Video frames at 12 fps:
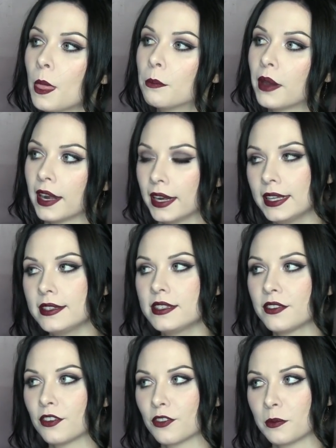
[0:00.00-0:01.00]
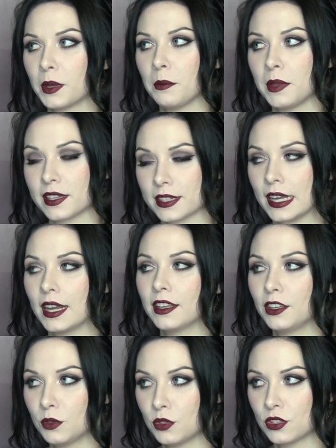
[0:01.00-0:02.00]
But it is different for me because I
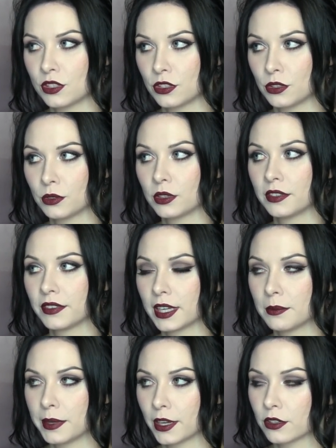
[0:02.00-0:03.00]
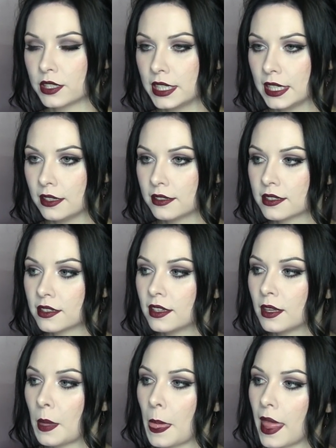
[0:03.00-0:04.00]
got used to living in bigger cities.
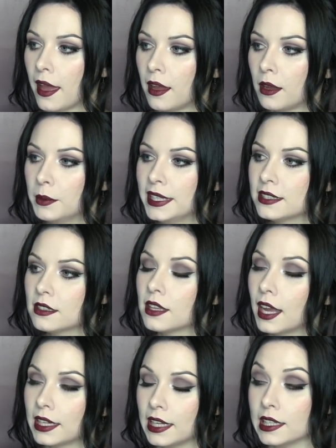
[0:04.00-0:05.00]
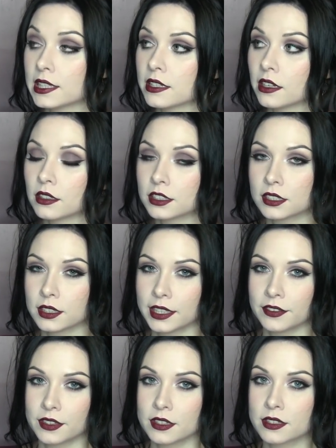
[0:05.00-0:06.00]
It's a lot easier to
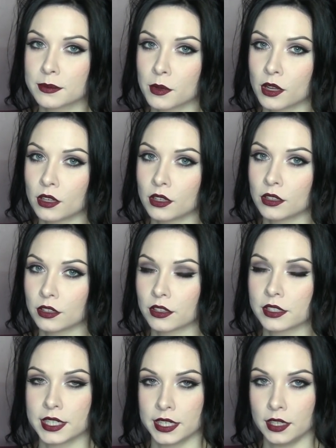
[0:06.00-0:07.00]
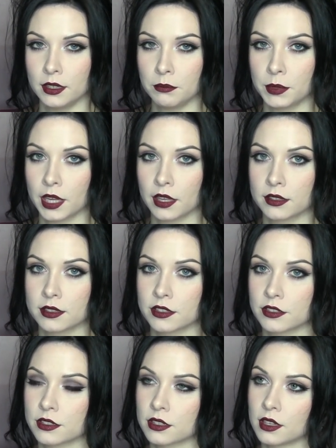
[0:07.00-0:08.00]
live in a smaller city because
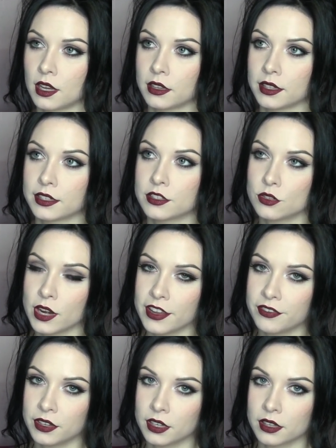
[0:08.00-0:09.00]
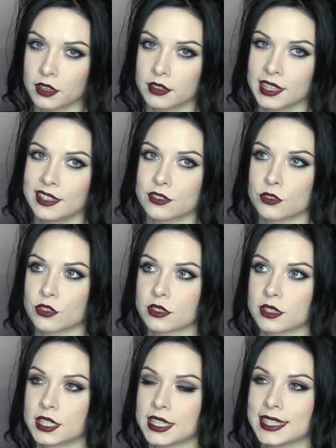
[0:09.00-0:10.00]
there's a lot less traffic. Things are
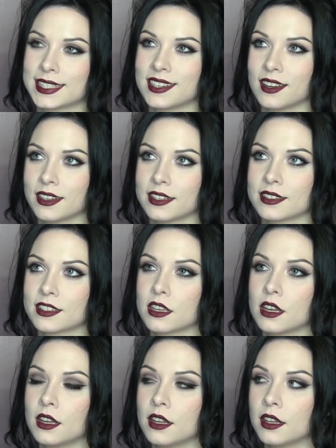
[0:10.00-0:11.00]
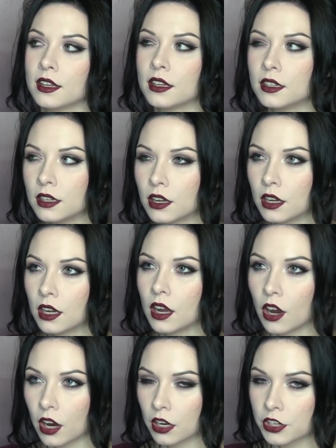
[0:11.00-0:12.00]
just, it's not as
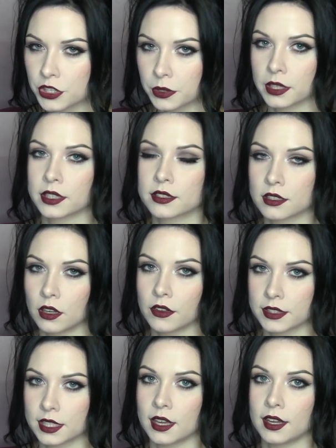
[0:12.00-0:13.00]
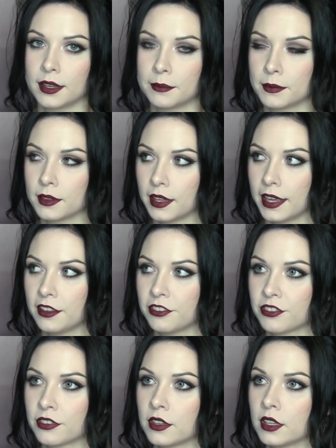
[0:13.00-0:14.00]
arduous all the time,
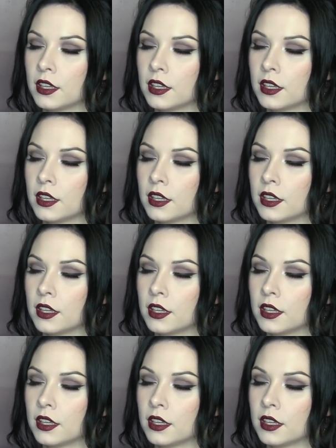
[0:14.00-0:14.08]
life.